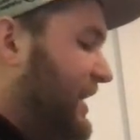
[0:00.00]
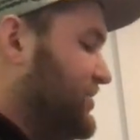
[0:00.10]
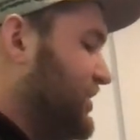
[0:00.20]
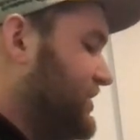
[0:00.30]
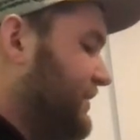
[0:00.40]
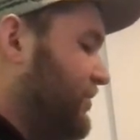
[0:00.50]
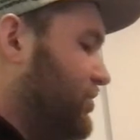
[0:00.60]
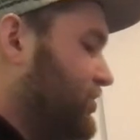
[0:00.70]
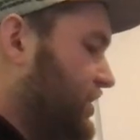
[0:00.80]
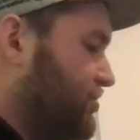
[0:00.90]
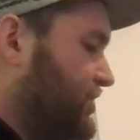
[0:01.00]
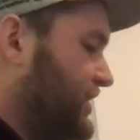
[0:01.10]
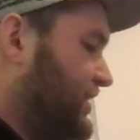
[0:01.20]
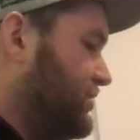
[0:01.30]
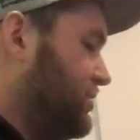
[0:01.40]
Side deck for those
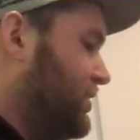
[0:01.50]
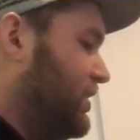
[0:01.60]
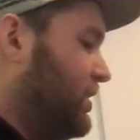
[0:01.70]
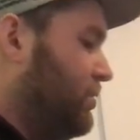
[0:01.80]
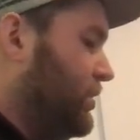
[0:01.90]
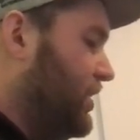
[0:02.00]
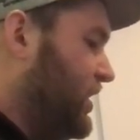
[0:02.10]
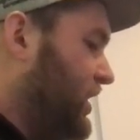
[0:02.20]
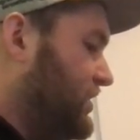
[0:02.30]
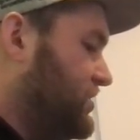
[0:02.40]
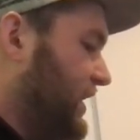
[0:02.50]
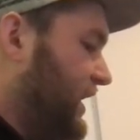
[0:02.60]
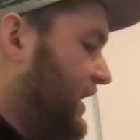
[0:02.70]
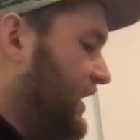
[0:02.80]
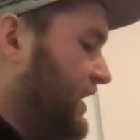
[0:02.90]
interested. Got
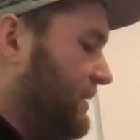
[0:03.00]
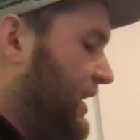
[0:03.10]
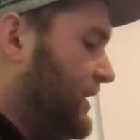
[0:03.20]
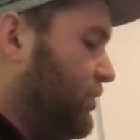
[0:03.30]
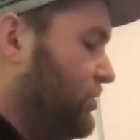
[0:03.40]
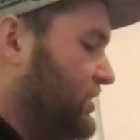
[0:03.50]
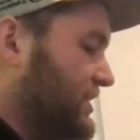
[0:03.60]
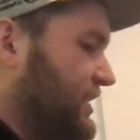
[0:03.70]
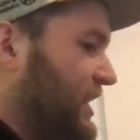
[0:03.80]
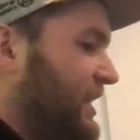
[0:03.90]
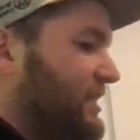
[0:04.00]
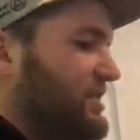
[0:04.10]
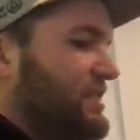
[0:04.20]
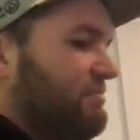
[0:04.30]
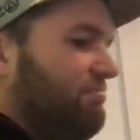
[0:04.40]
another Magnamoot just in
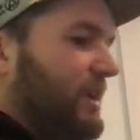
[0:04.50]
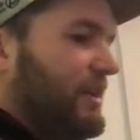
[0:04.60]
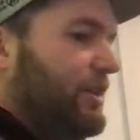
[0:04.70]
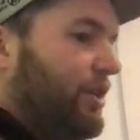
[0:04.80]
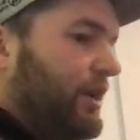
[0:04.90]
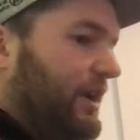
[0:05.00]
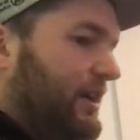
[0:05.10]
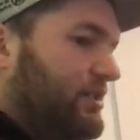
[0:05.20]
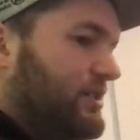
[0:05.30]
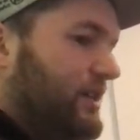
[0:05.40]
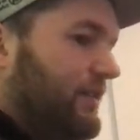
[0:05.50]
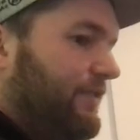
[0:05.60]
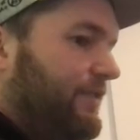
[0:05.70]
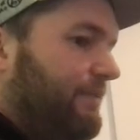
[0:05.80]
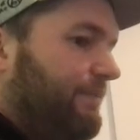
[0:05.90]
case, like you're going against stuff.